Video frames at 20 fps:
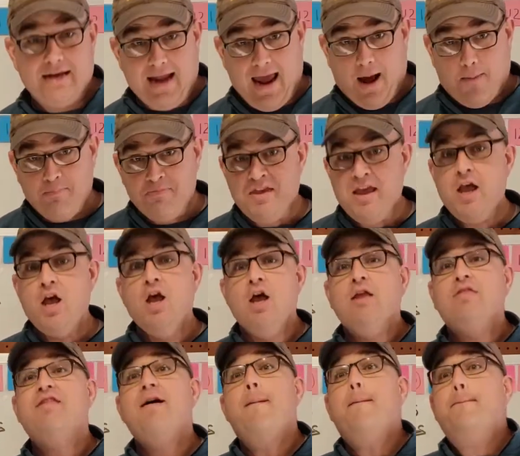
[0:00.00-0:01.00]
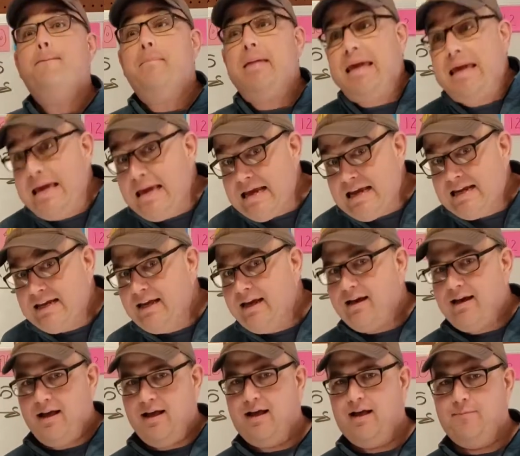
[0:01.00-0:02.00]
Now, the mean
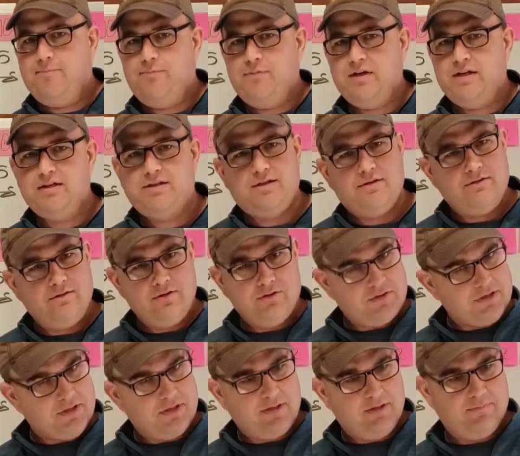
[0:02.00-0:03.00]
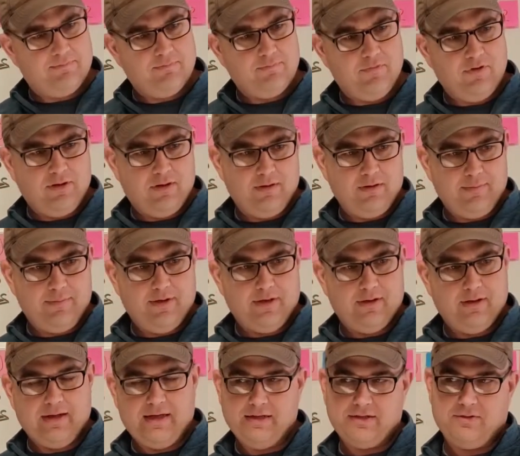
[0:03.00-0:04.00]
isn't usually, well, I mean,
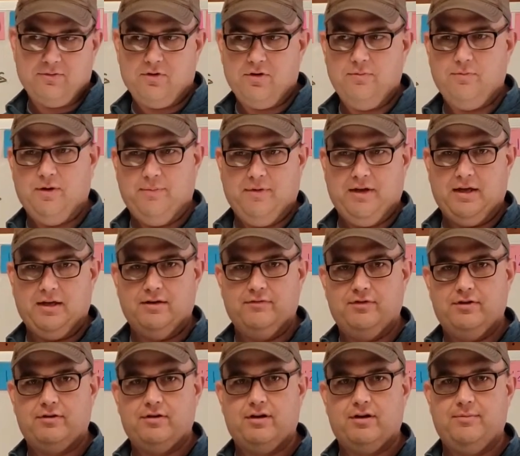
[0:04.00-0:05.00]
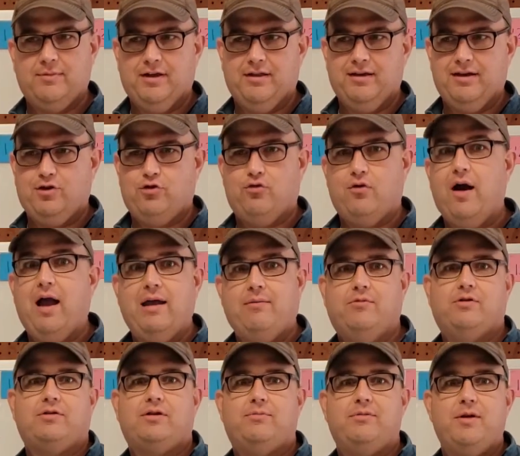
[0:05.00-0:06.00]
I guess it could be mean if you're talking about like crime
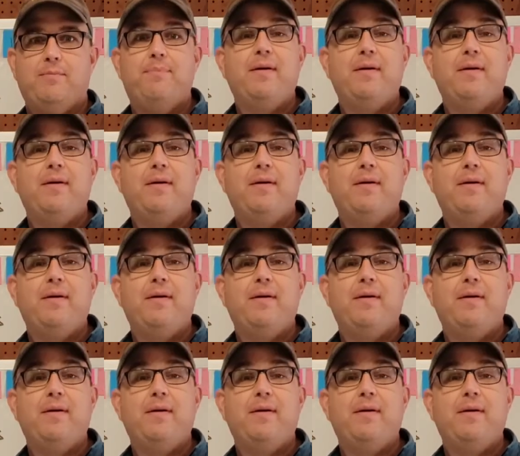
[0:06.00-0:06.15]
or something.